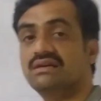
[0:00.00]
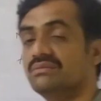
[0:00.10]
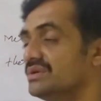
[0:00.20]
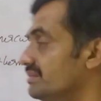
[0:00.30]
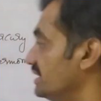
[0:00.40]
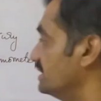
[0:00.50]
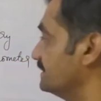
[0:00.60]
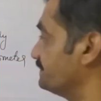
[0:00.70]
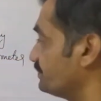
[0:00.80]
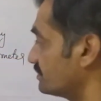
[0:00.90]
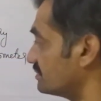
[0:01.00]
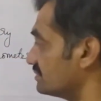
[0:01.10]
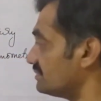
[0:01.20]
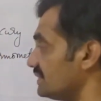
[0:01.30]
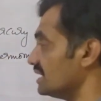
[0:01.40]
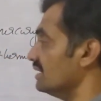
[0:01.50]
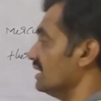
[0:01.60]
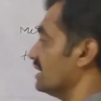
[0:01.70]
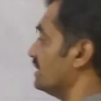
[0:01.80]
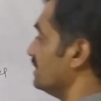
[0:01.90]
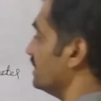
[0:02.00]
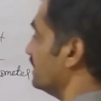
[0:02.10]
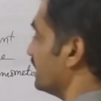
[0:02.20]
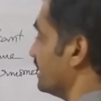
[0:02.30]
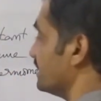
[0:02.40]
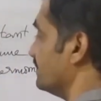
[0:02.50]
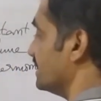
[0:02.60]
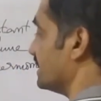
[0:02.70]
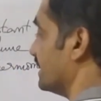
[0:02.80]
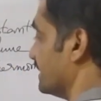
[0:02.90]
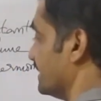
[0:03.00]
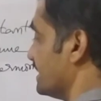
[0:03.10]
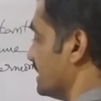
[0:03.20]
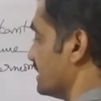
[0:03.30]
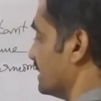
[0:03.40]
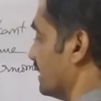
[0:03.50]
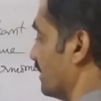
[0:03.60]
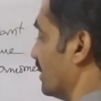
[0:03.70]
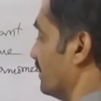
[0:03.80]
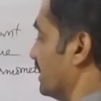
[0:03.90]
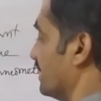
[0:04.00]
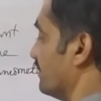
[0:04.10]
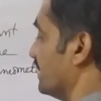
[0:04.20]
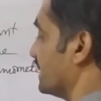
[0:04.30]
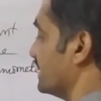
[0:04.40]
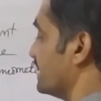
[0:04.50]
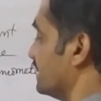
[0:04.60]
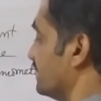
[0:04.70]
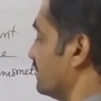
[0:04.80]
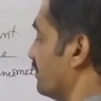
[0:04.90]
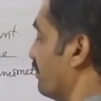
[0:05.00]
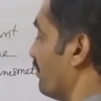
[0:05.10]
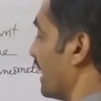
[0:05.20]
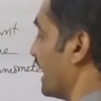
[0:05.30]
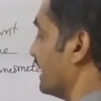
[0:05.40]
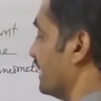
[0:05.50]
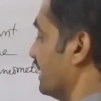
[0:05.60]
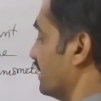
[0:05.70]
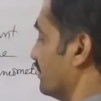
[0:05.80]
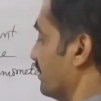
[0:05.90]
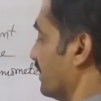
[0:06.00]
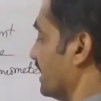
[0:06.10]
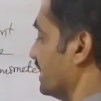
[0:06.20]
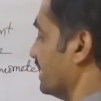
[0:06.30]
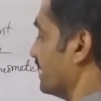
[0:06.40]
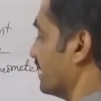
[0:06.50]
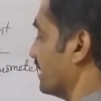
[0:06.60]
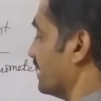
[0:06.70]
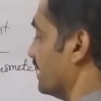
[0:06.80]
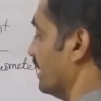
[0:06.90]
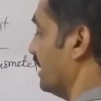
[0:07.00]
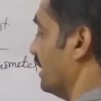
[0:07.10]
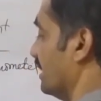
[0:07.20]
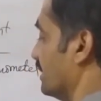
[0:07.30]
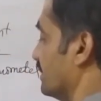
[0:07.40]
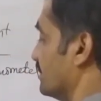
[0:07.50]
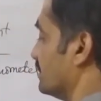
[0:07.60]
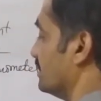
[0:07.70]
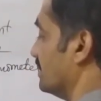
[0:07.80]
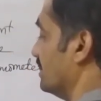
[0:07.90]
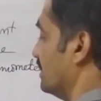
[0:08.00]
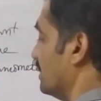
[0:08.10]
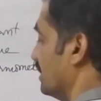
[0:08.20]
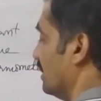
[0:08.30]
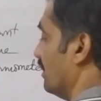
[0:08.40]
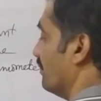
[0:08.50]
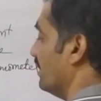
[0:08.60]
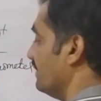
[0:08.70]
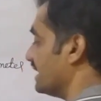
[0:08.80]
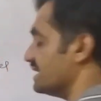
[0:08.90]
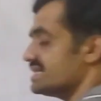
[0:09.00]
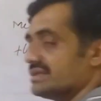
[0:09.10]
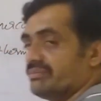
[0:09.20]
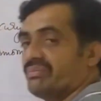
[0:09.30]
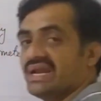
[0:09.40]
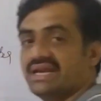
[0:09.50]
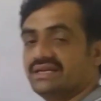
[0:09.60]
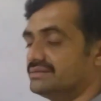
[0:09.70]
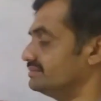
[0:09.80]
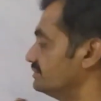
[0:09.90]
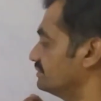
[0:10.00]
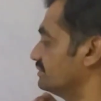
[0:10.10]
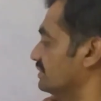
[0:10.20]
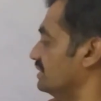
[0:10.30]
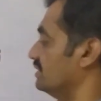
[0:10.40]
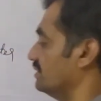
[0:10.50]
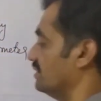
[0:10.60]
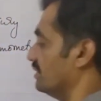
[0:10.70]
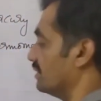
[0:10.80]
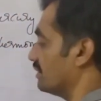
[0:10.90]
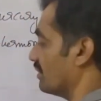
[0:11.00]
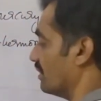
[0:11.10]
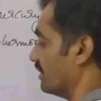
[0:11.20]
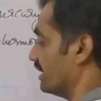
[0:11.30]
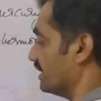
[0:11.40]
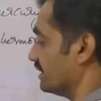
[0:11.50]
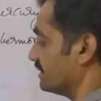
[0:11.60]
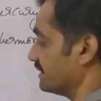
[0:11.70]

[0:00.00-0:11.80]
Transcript: thermometer. Here in the case of this resistance thermometer, we consider platinum material. So when we consider platinum rod,